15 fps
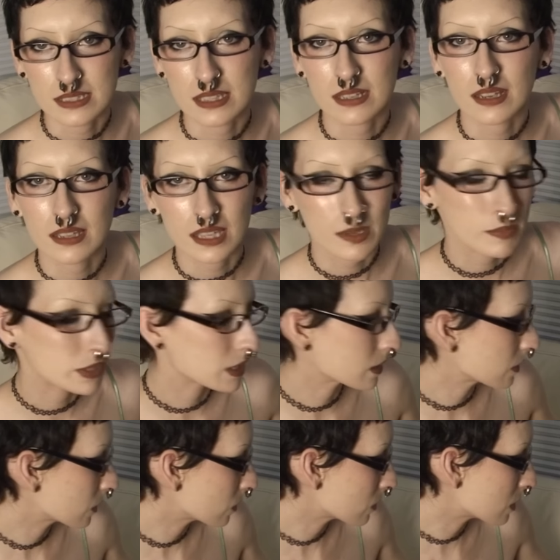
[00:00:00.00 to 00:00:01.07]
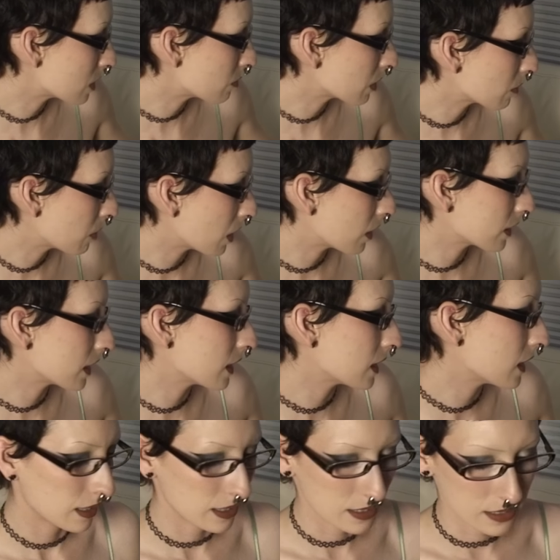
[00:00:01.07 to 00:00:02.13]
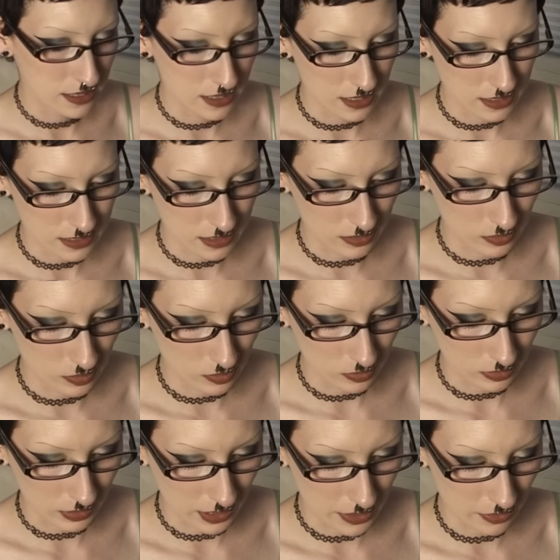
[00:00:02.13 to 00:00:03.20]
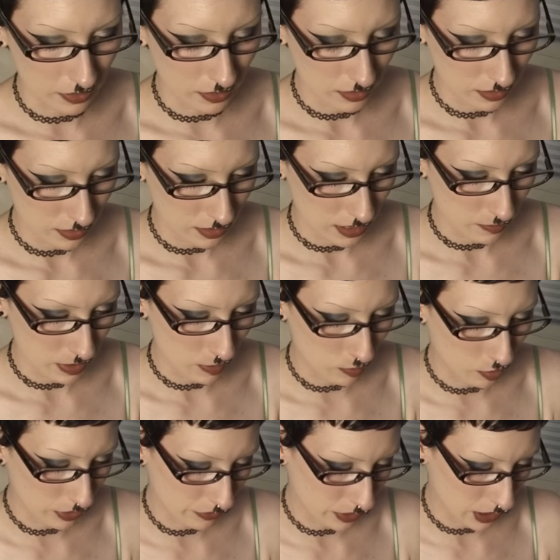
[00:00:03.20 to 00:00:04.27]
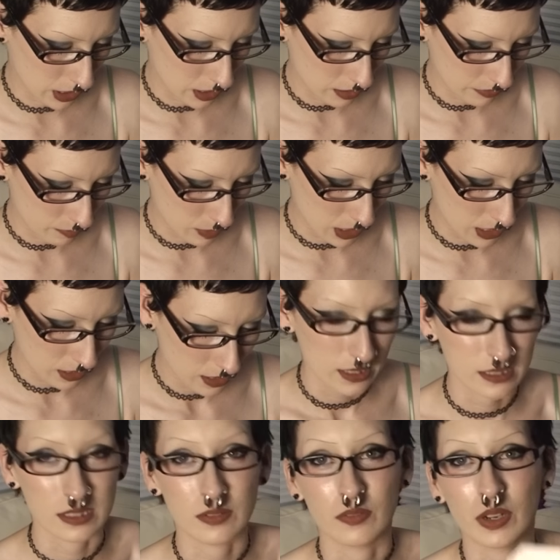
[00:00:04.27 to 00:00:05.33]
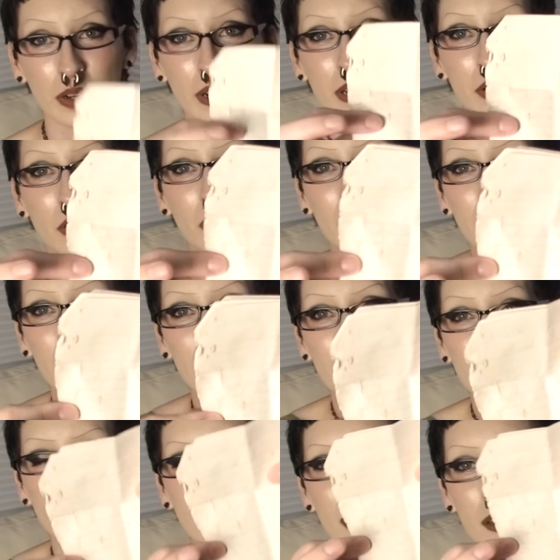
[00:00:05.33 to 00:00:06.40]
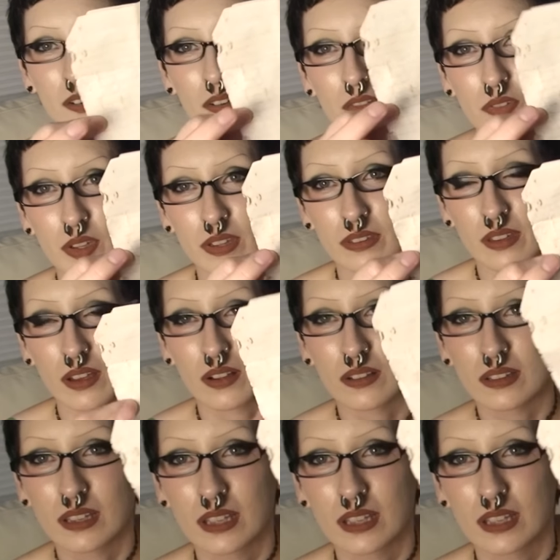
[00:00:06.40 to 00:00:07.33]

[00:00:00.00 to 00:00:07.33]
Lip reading: thing I keep in this little zipper pocket is this little letter that my boyfriend gave me. It's very dirty. I don't know if you can tell.